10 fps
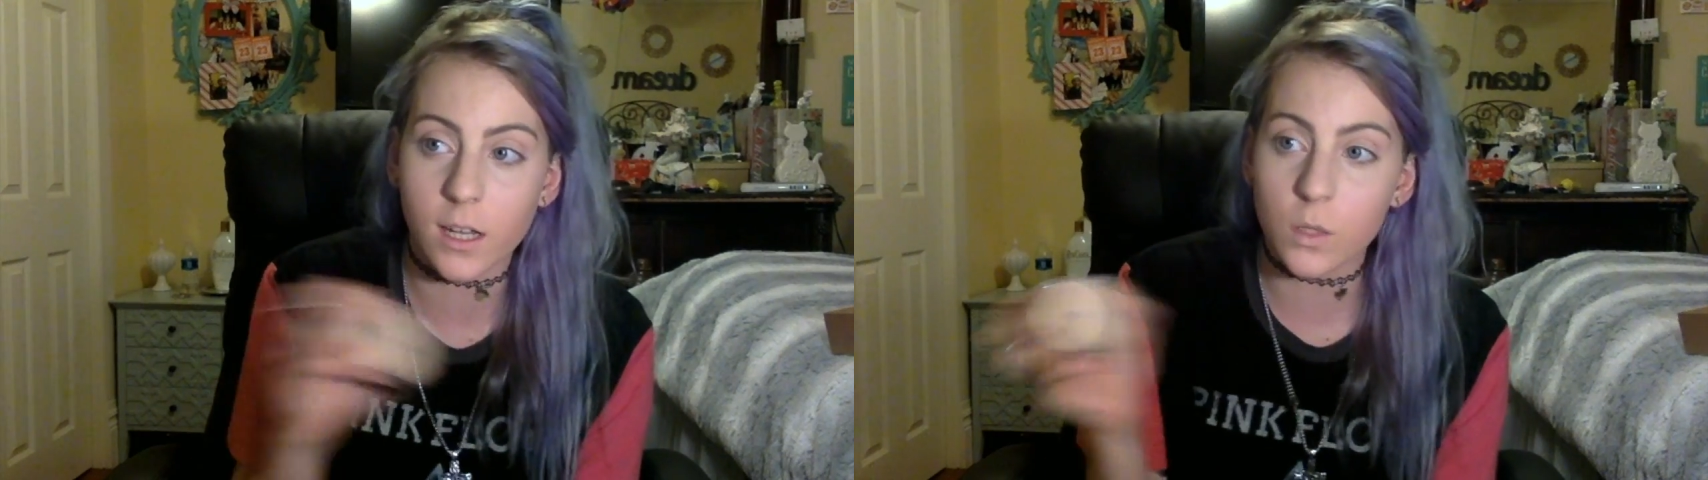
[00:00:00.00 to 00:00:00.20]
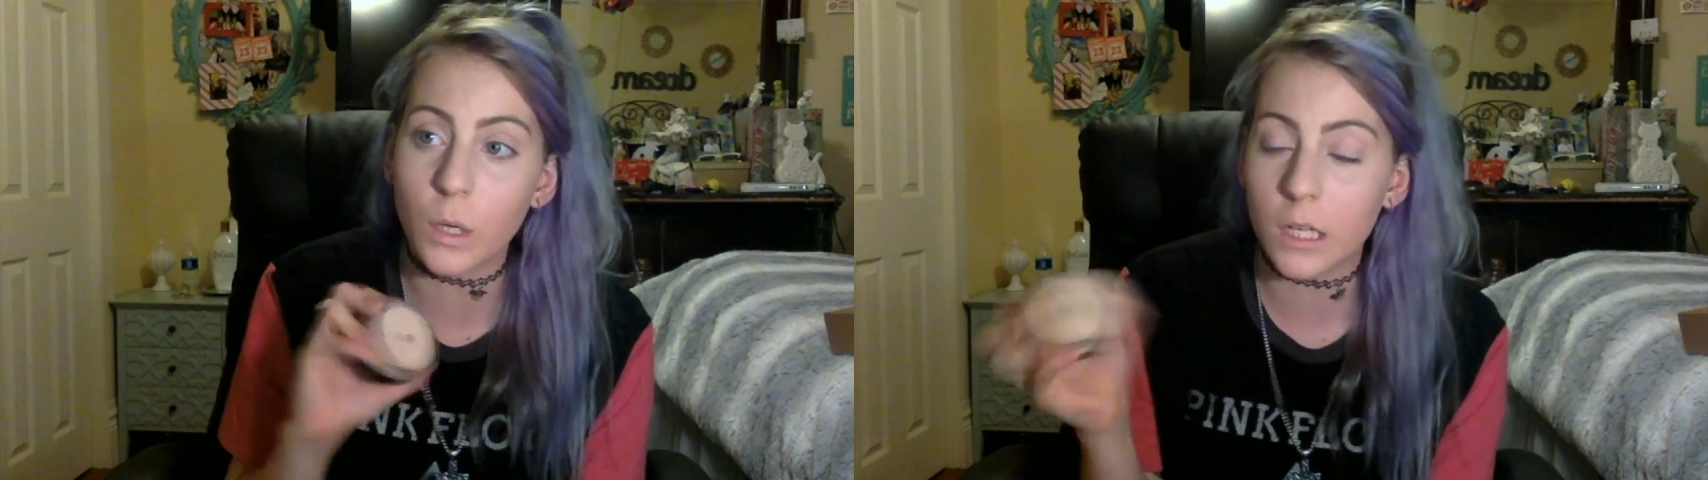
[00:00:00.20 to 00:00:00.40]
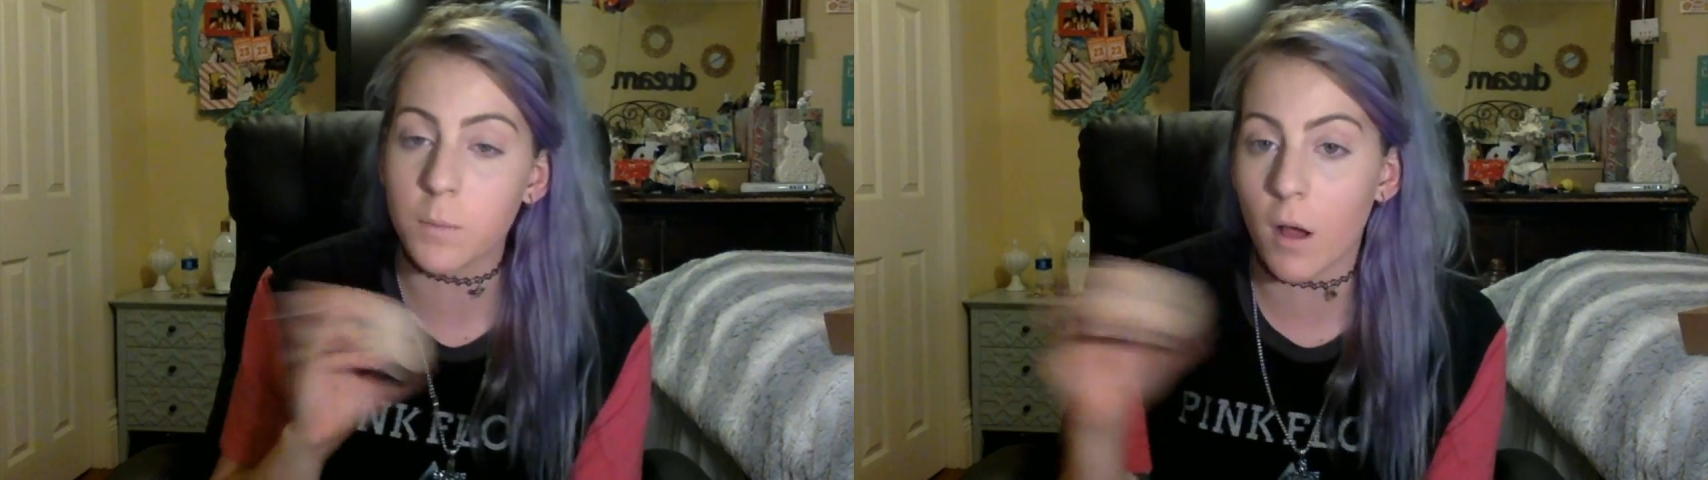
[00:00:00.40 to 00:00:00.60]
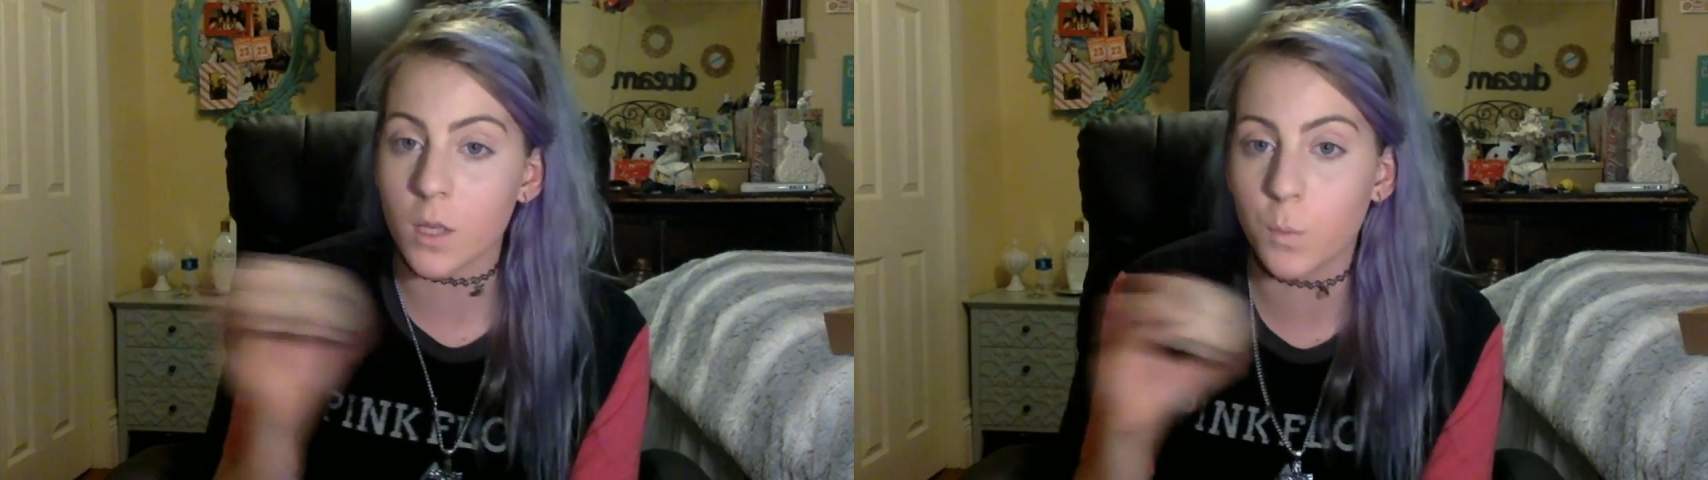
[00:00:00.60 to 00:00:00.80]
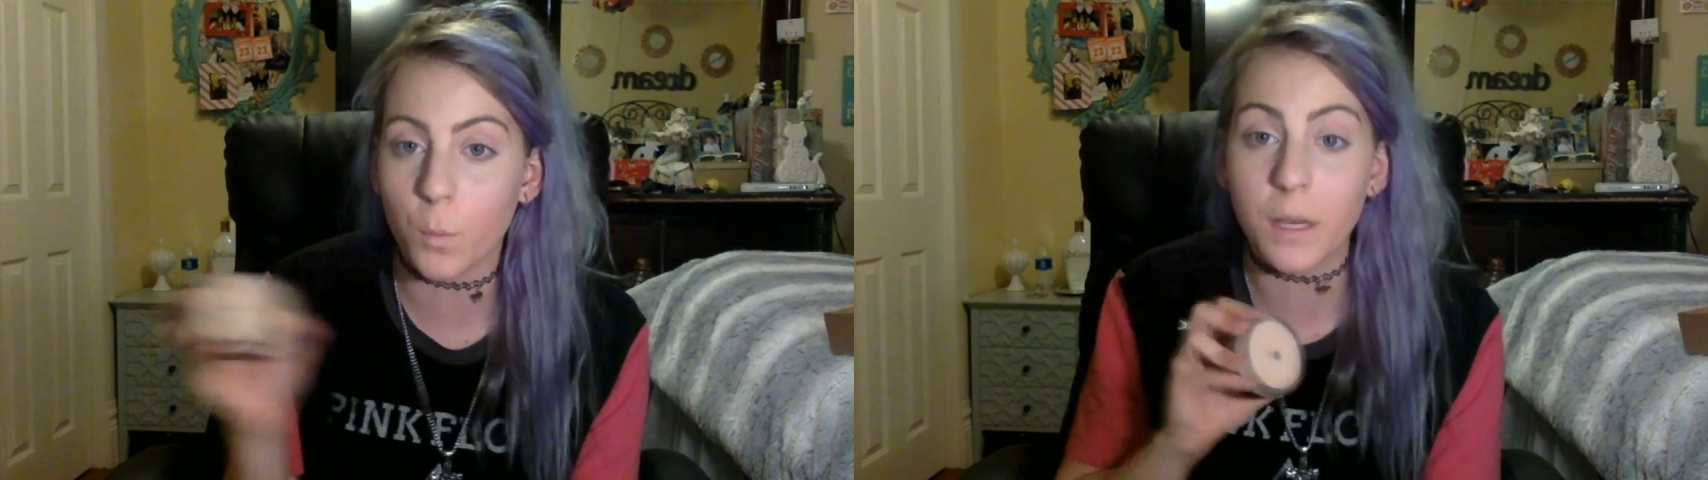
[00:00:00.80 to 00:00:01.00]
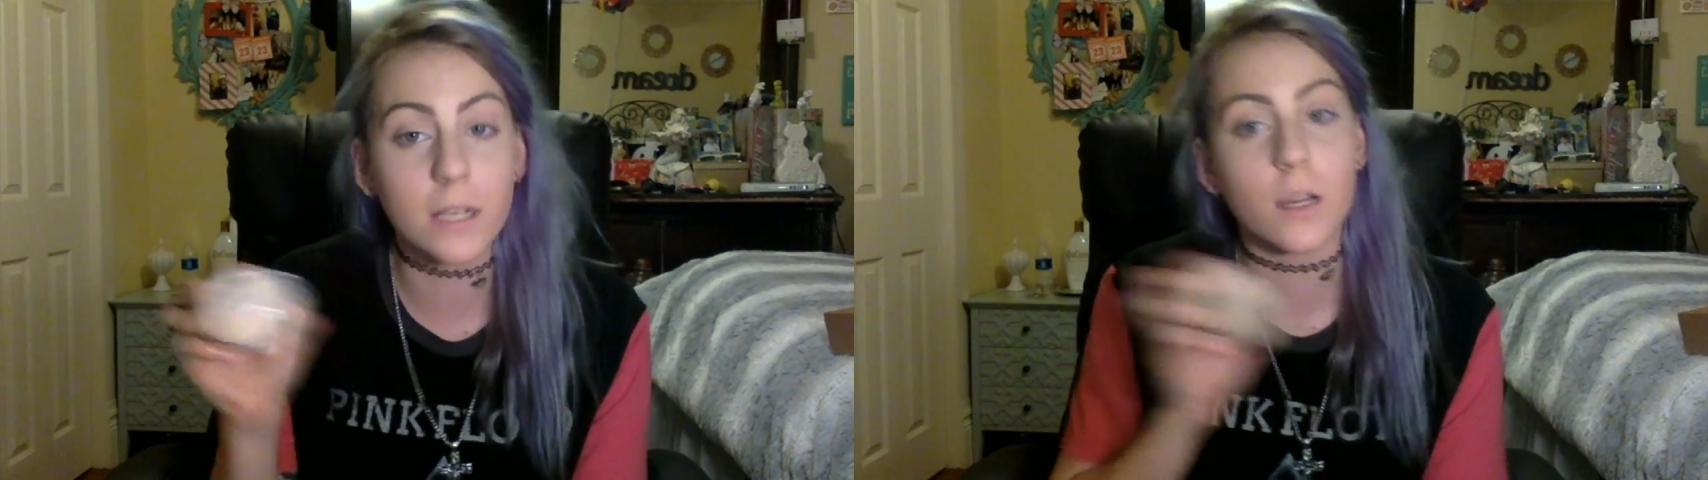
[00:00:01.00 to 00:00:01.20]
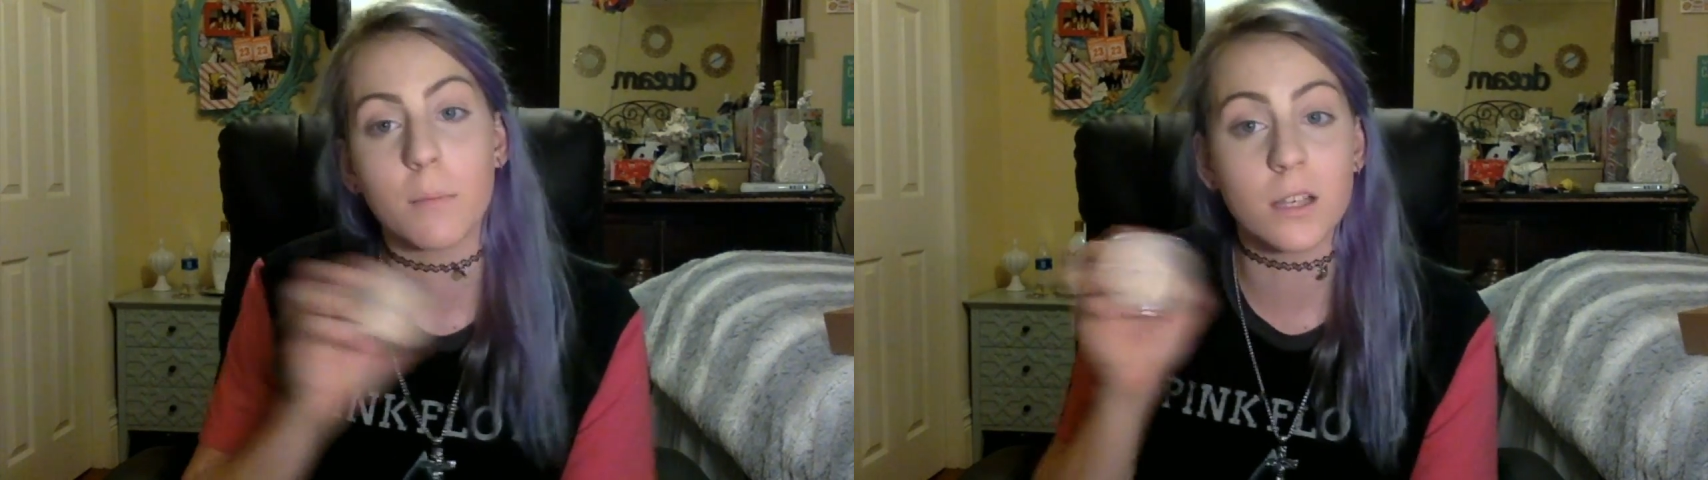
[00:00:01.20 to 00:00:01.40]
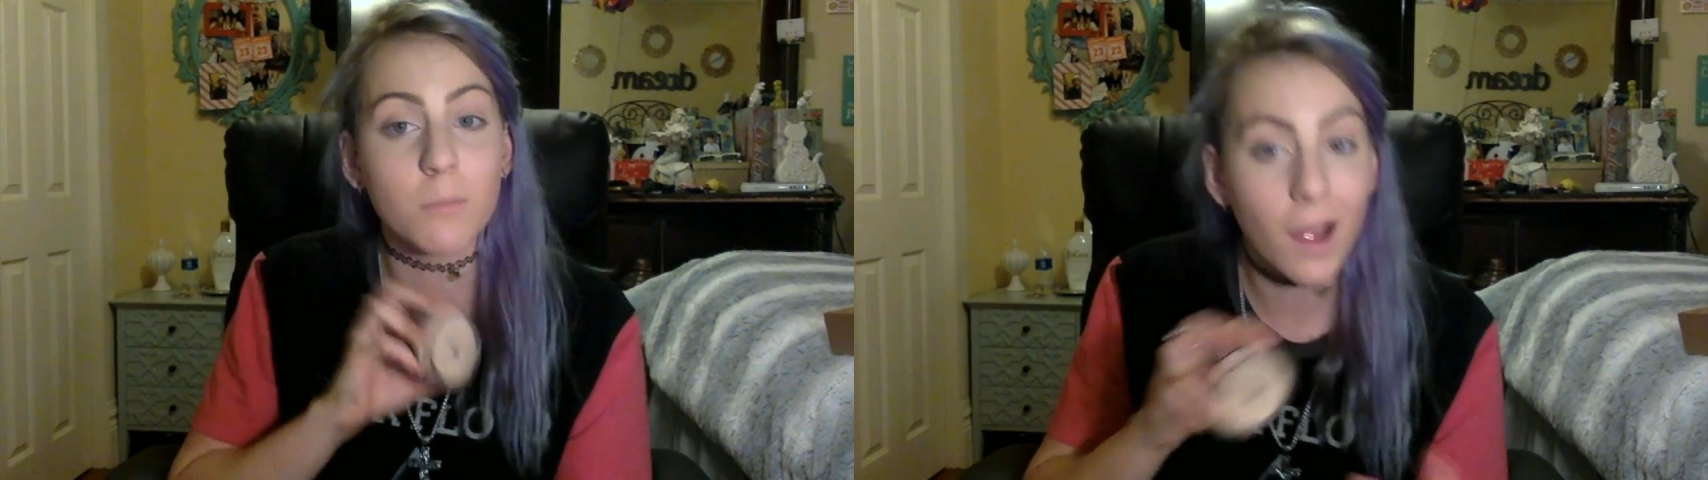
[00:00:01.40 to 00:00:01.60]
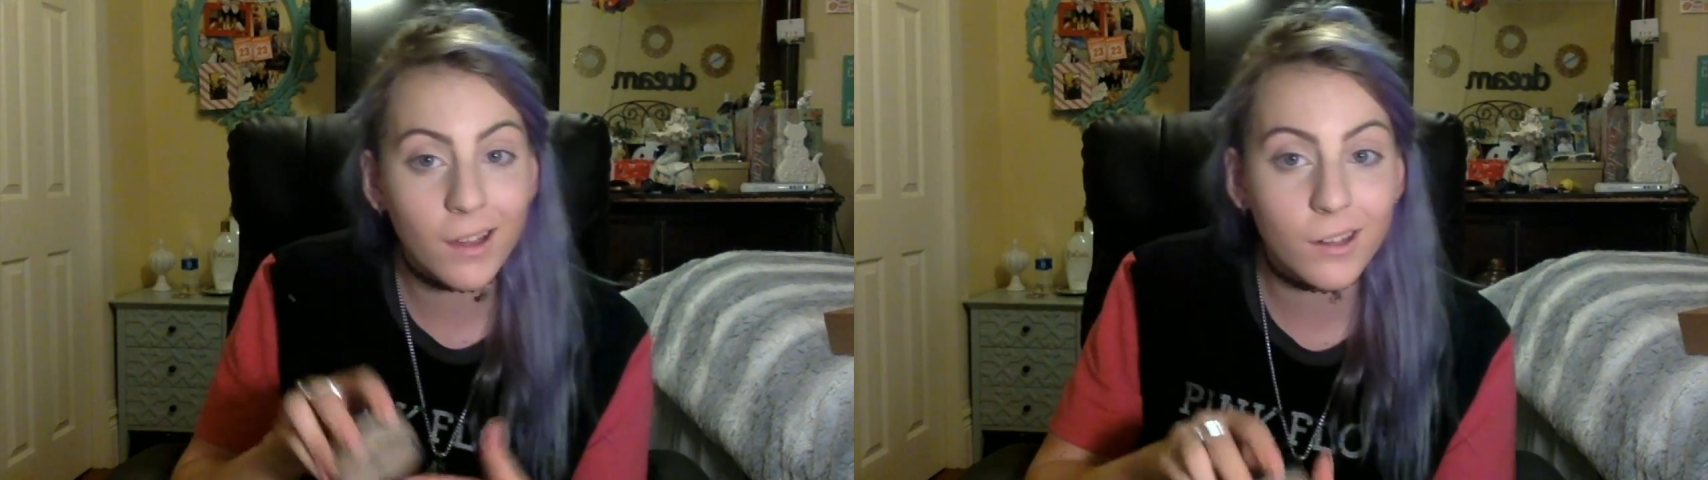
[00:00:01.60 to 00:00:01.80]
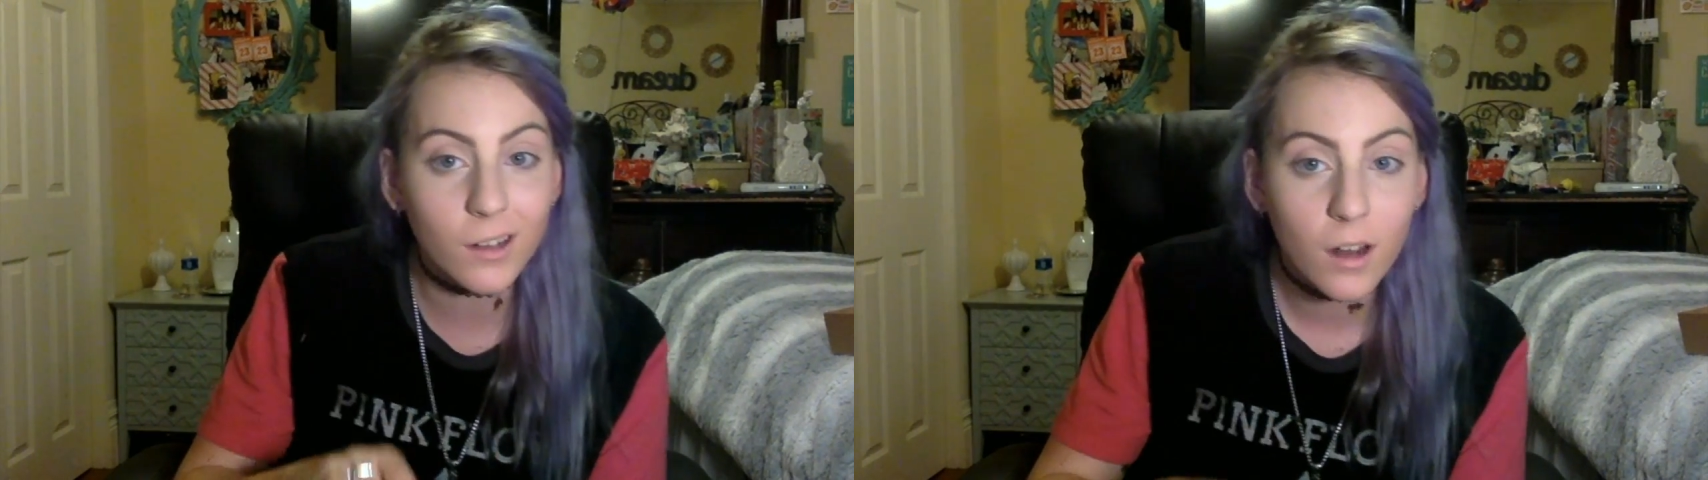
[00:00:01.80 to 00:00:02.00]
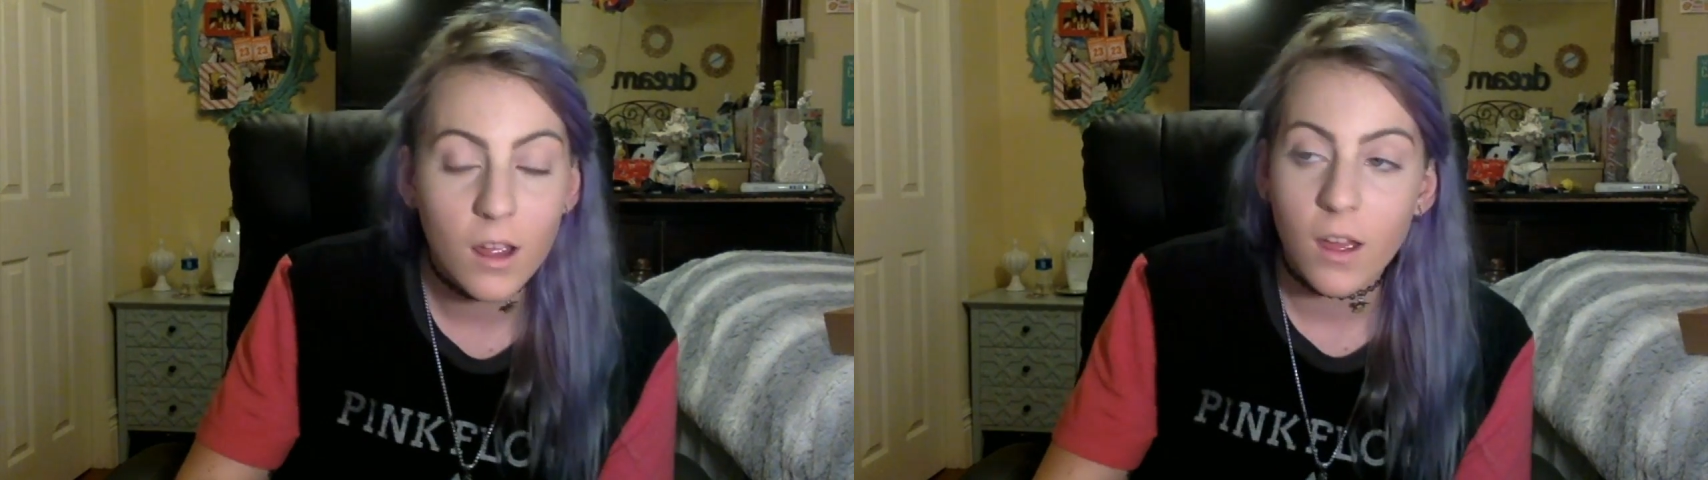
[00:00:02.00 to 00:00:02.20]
as quick as possible because I'm a smiler